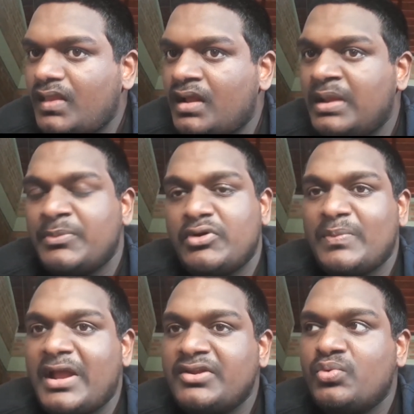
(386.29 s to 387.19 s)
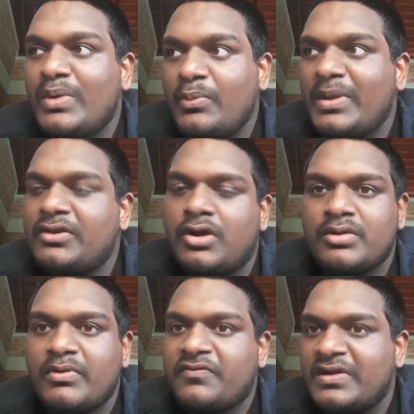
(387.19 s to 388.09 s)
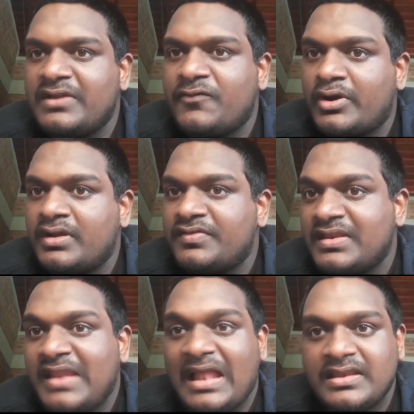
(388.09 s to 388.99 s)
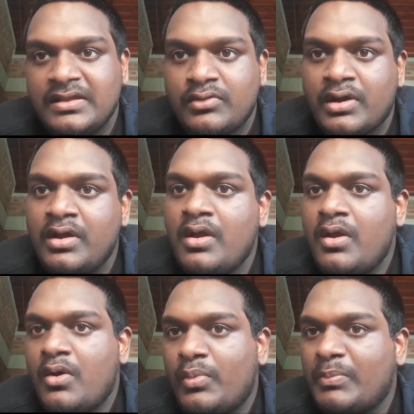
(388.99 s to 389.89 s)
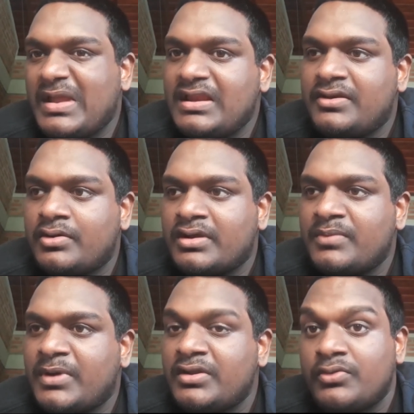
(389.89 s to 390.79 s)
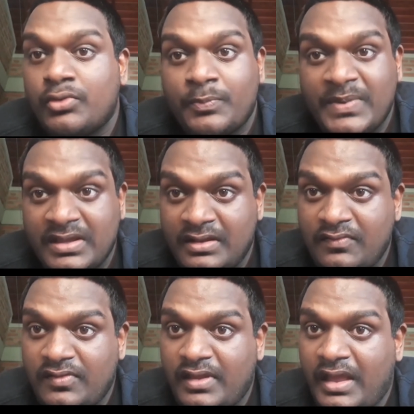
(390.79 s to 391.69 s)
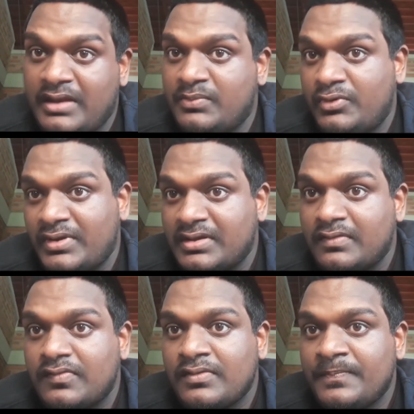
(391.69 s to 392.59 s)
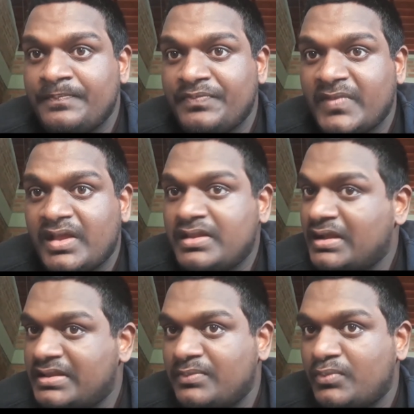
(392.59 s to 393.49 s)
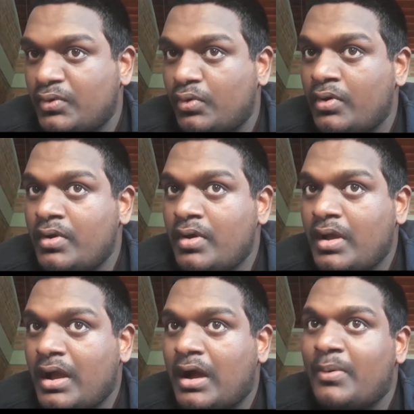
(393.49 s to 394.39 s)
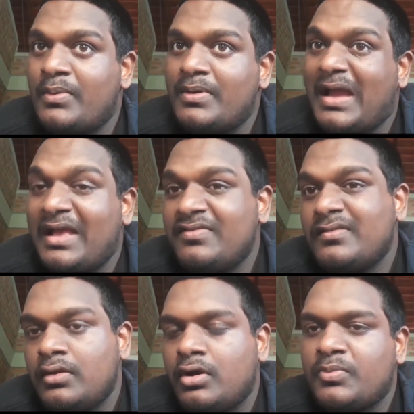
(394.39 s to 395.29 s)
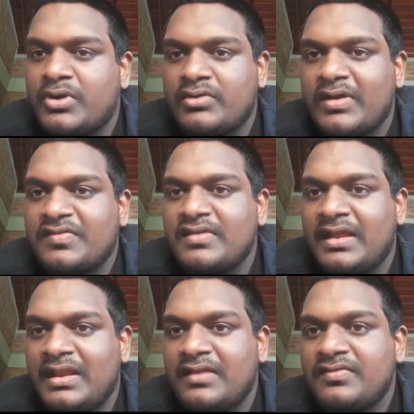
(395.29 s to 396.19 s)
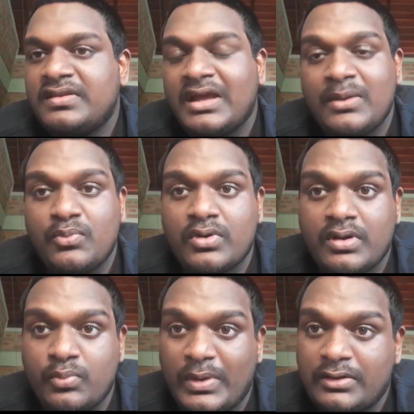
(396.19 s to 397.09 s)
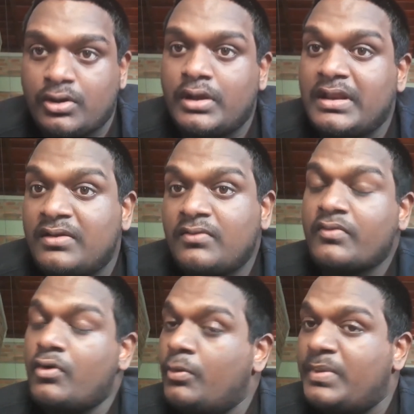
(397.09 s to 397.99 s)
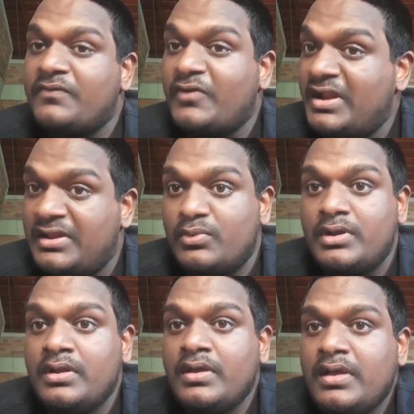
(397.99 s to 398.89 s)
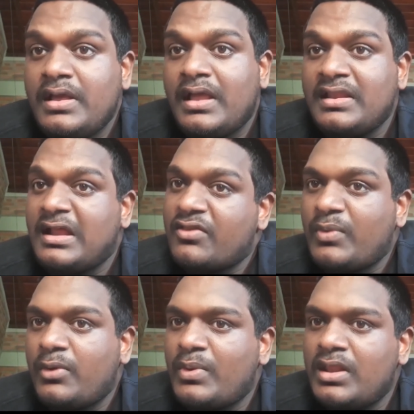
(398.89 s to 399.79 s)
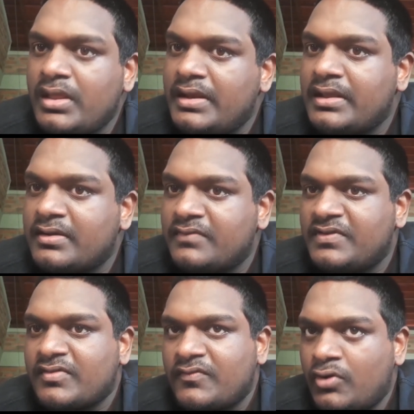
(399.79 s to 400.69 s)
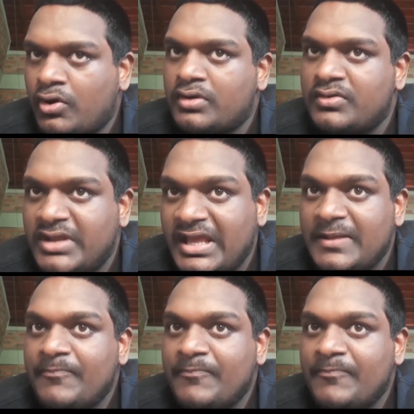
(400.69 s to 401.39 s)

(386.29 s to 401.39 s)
Let me remind you, when we talk about friendly foreigners in that era, we're mainly talking about Europeans and Americans, nothing more. However, as the law progressed and as the time went on, it's open for anyone, and that's why we're learning conflicts of law today.